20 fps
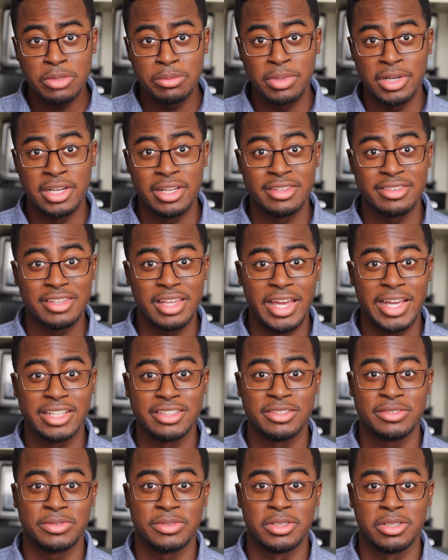But
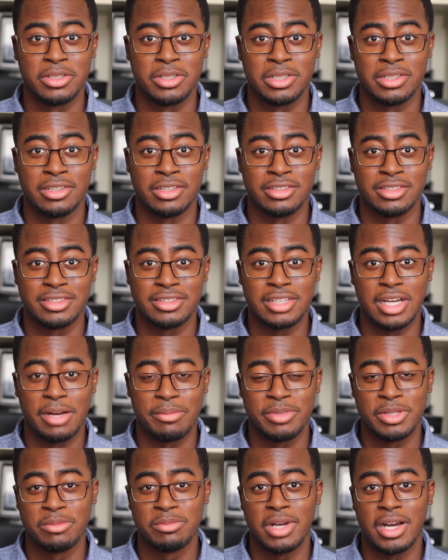thanks for
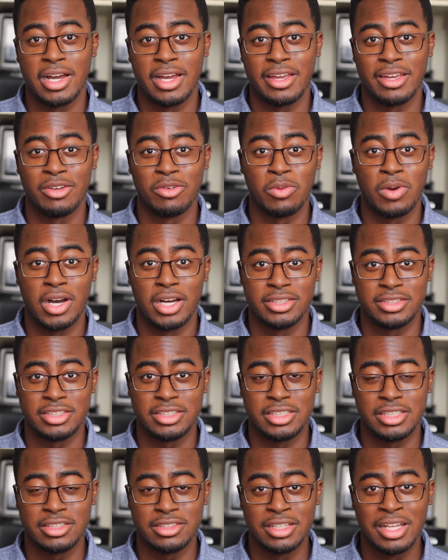stopping by and
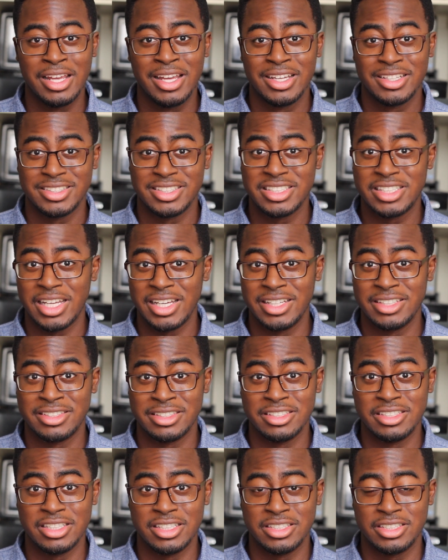watching
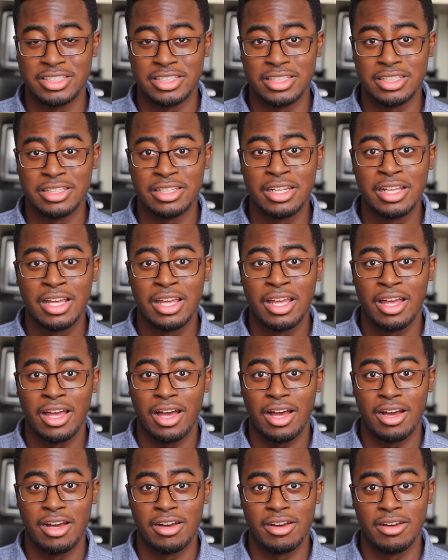today's edition
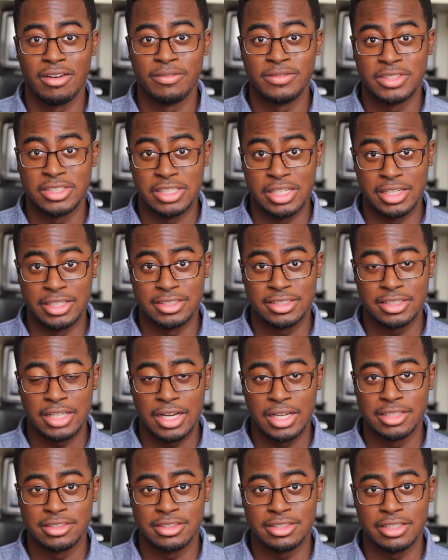of today's
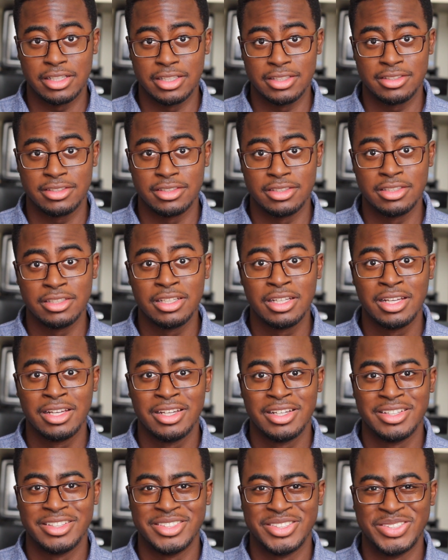science lesson.
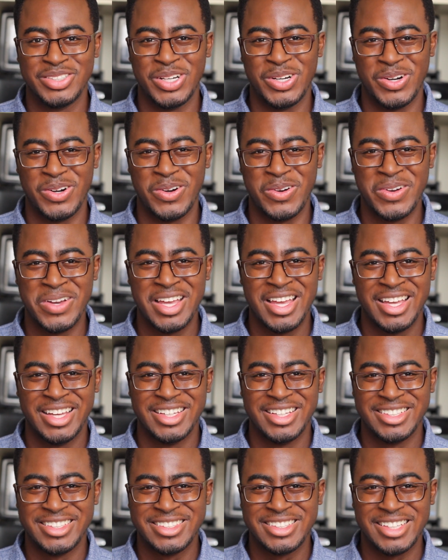So
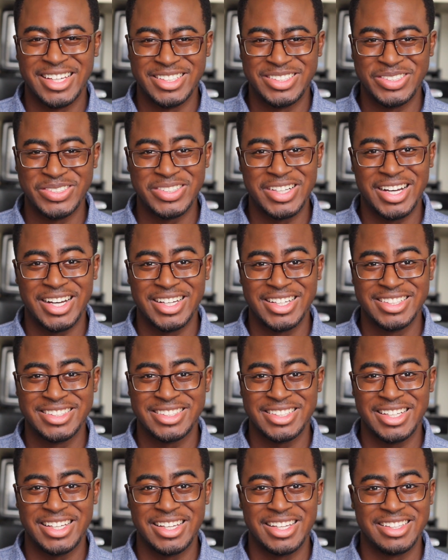catch you
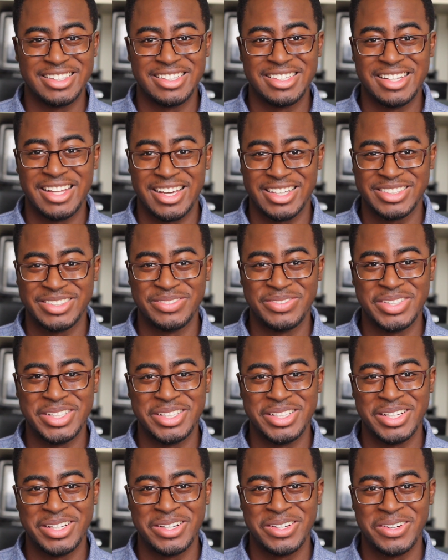guys in the next
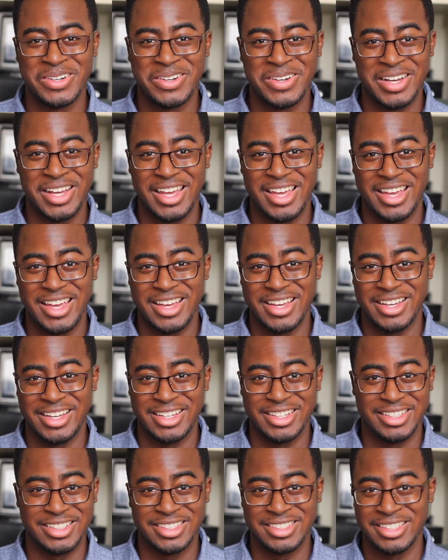video
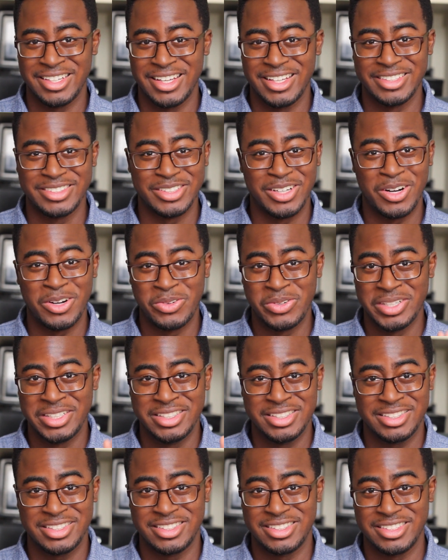and as
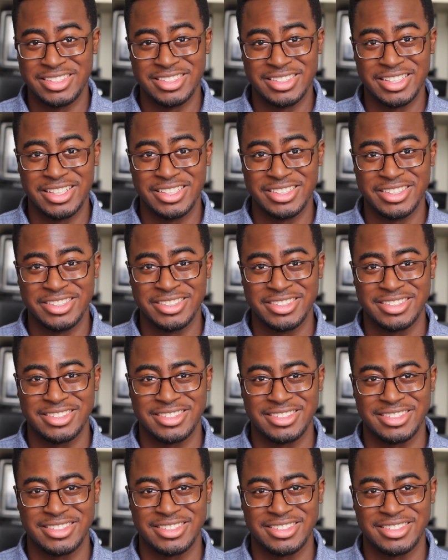always, see you later.